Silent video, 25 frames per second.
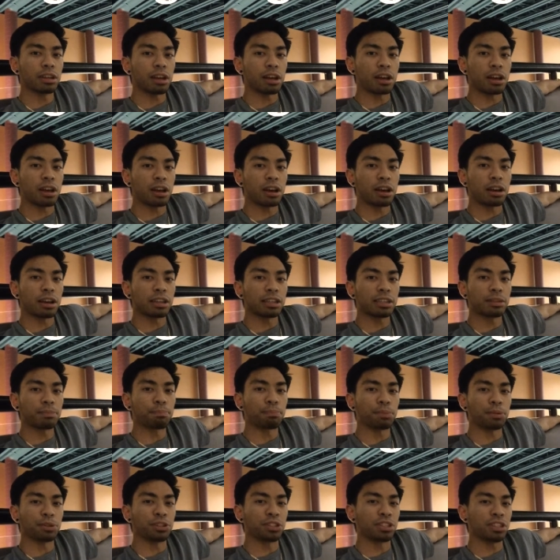uh,
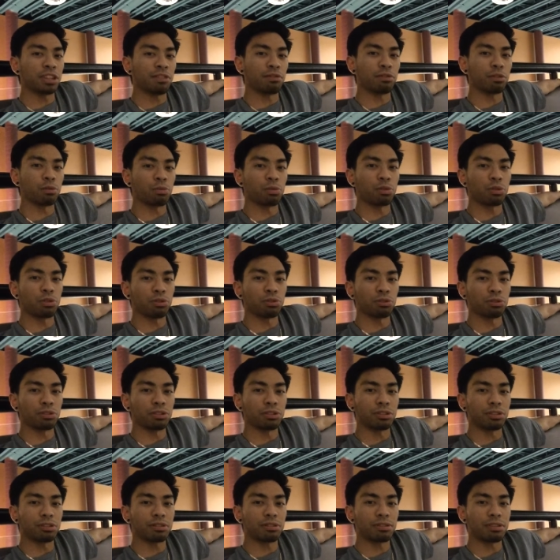perceive the world
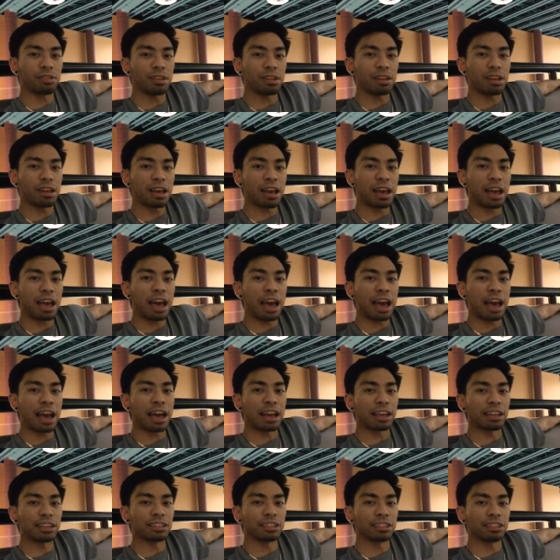
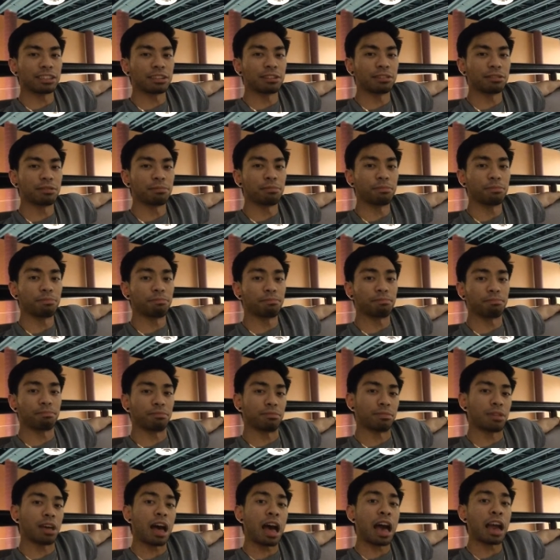as
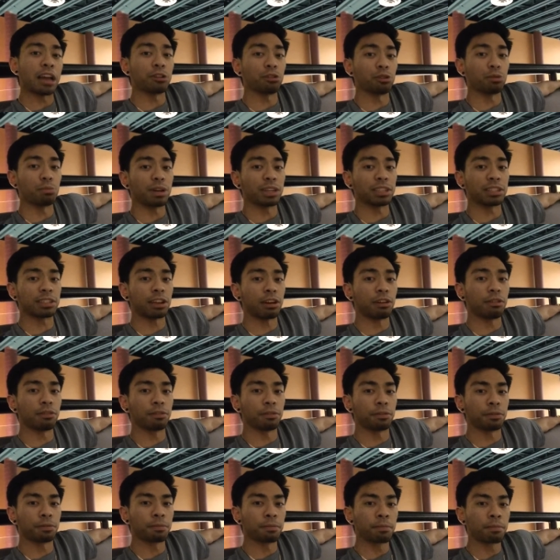I do myself.
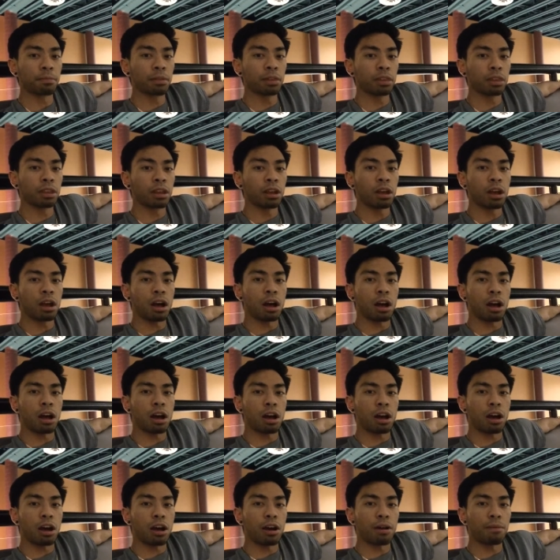
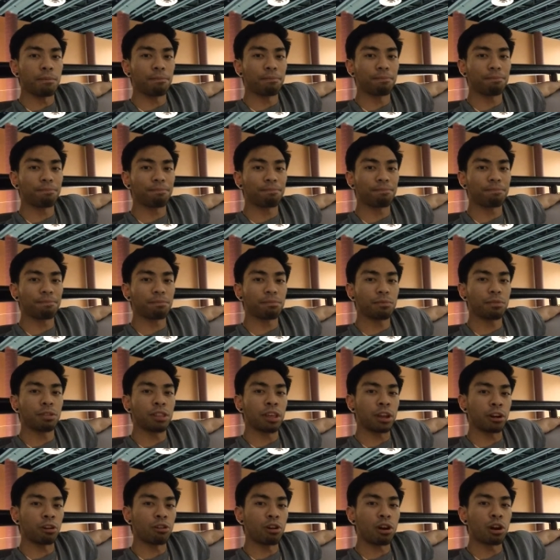Uh,
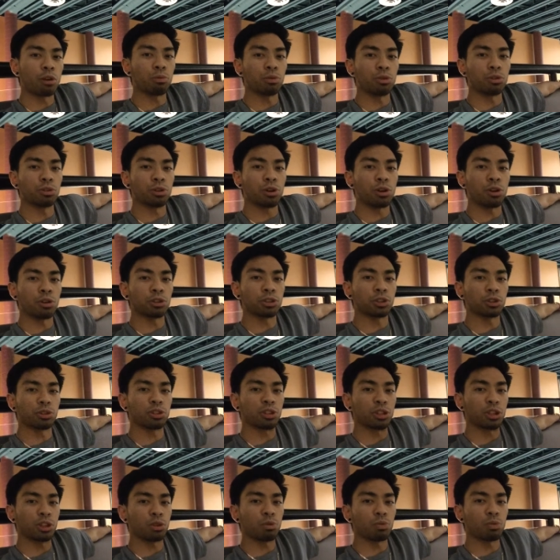Later on, we'll also
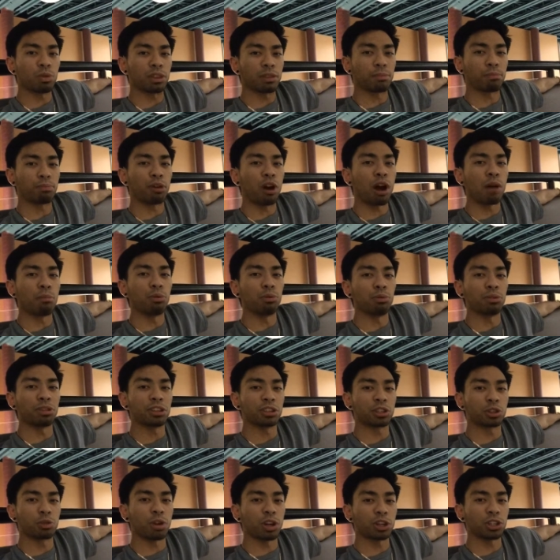see what the problem with
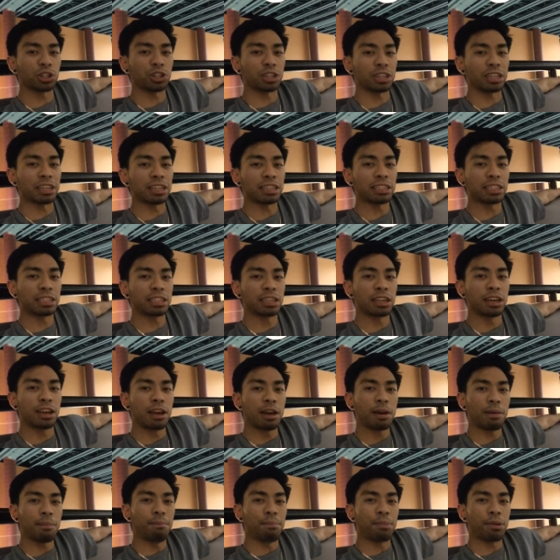this question is,
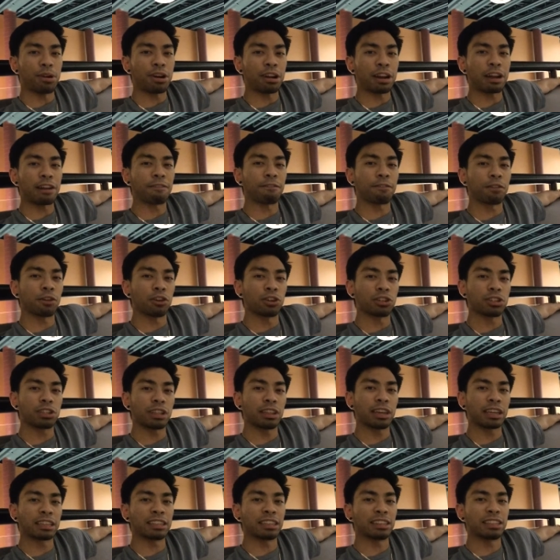but at first,
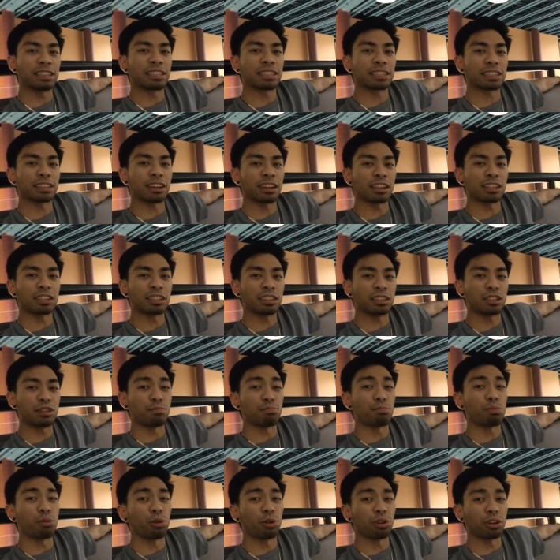I'd like to discuss the
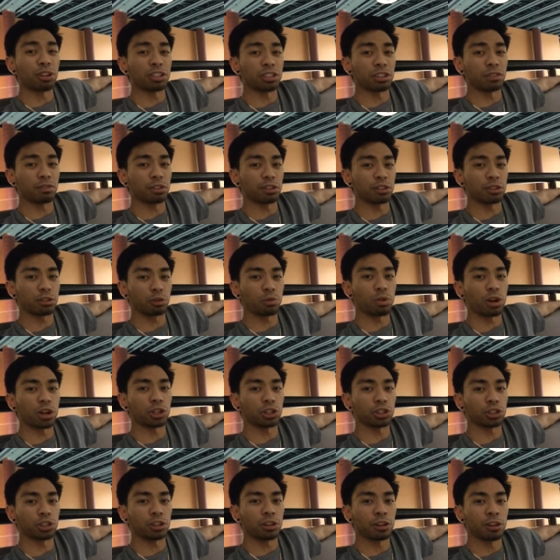importance of this
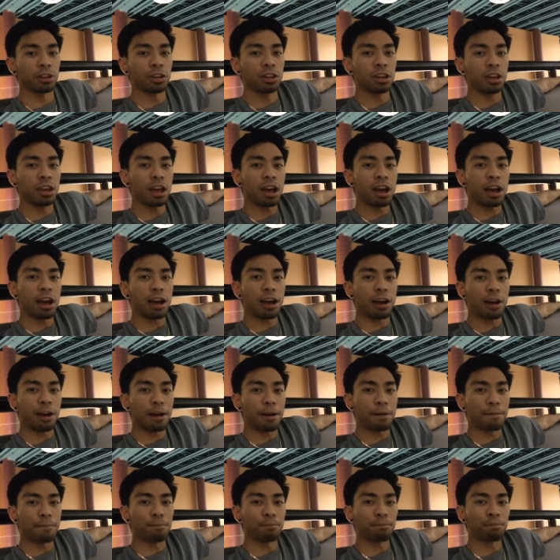question.
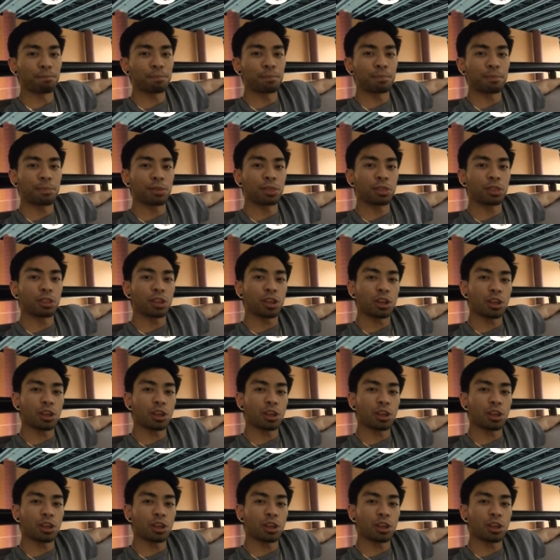Um,